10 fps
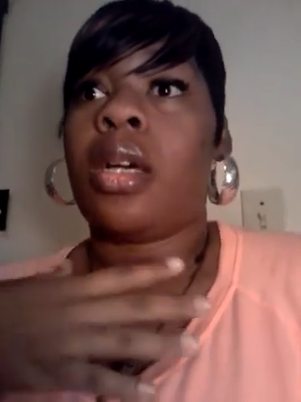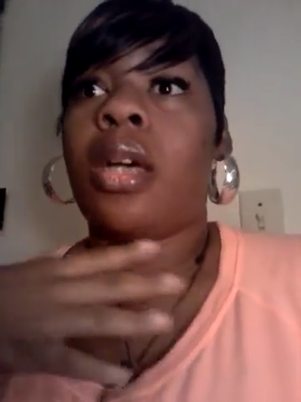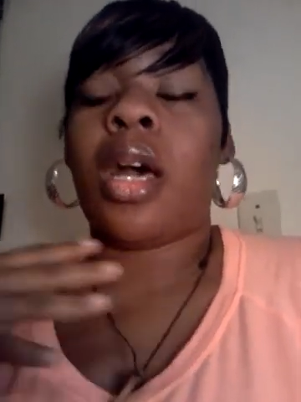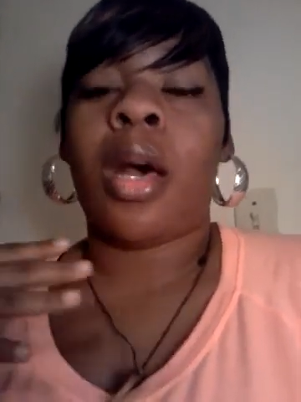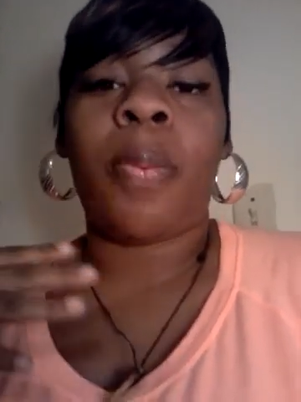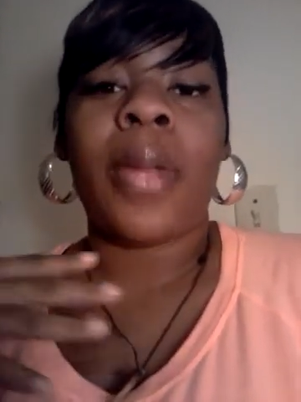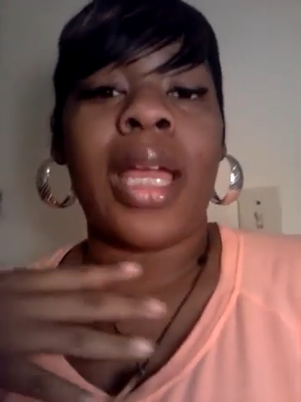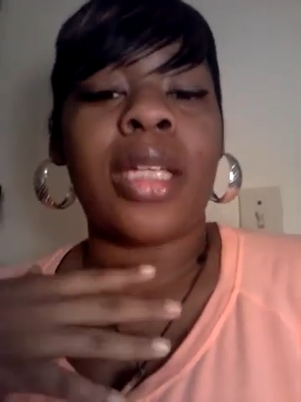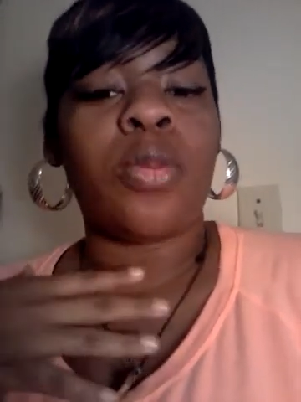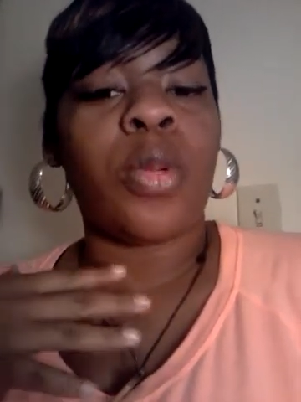a
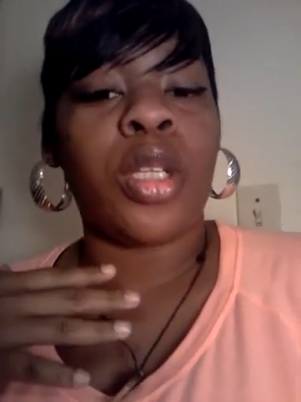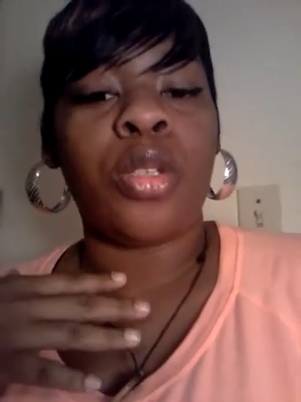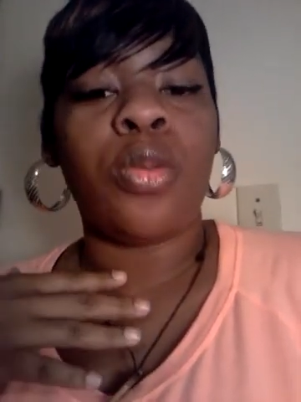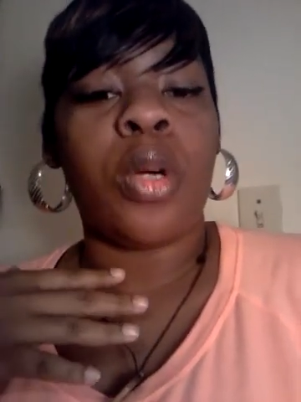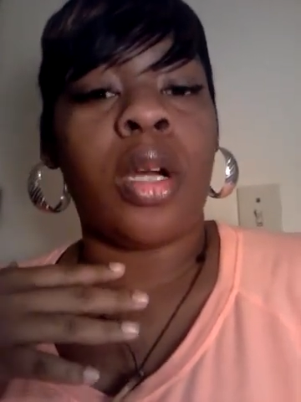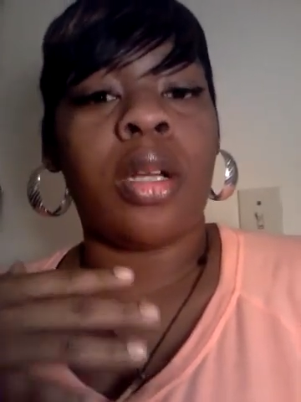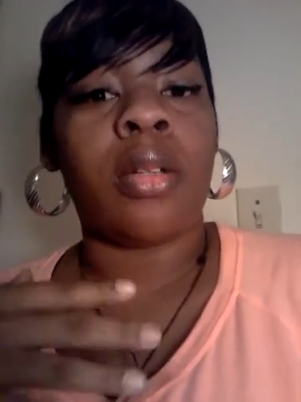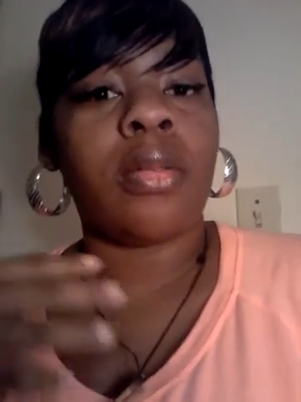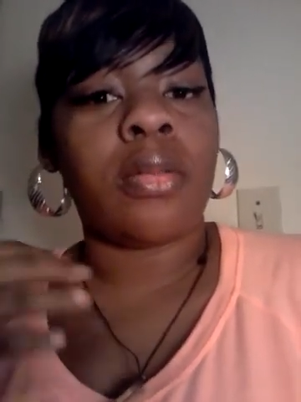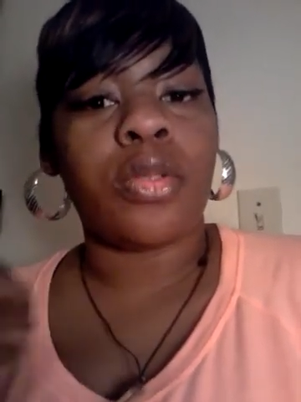place where you are
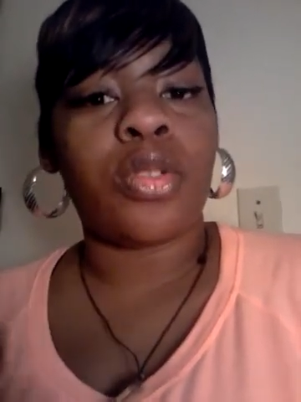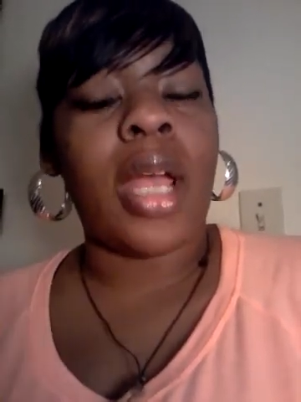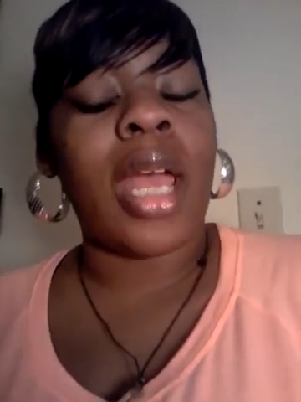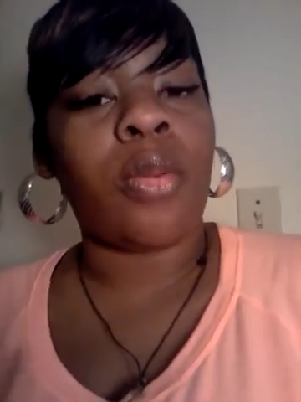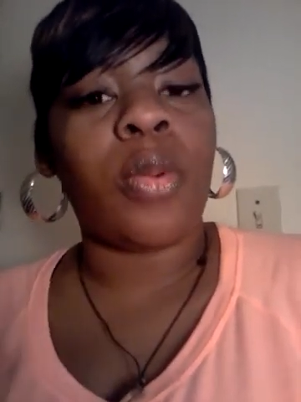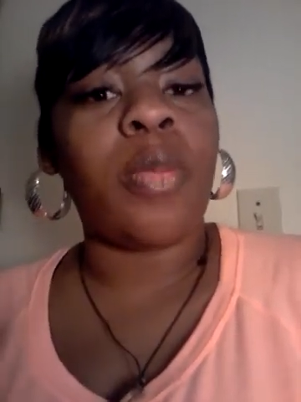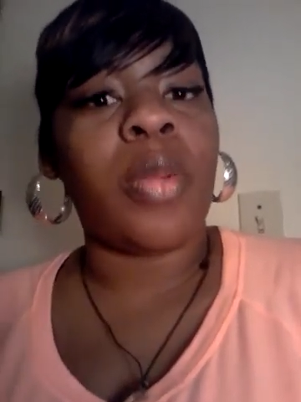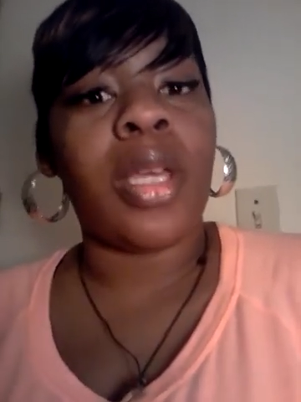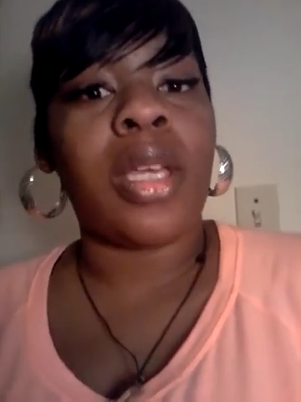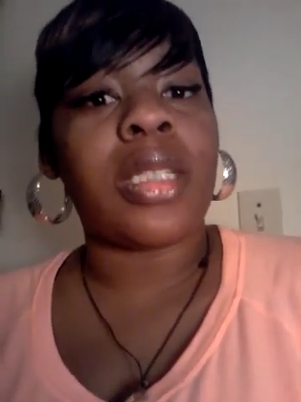trying to
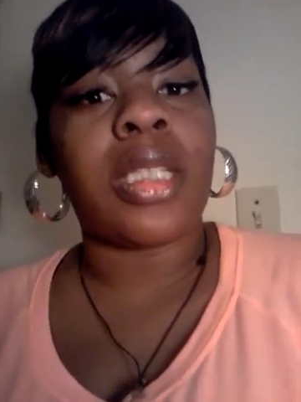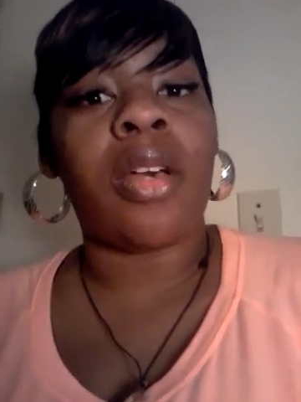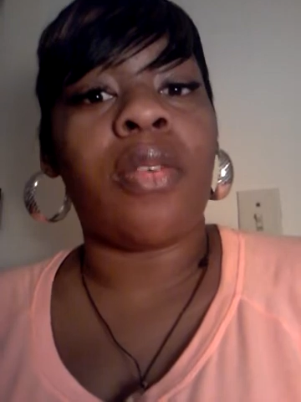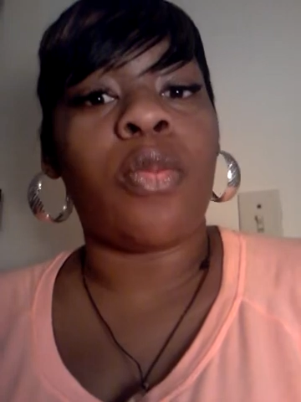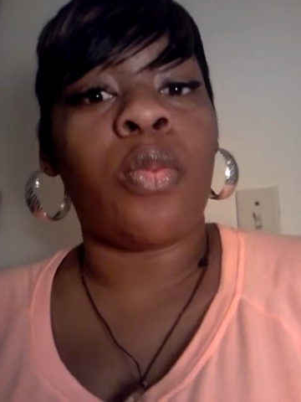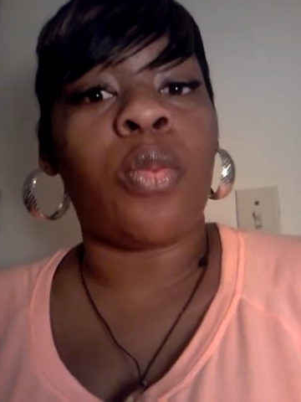rebuild yourself,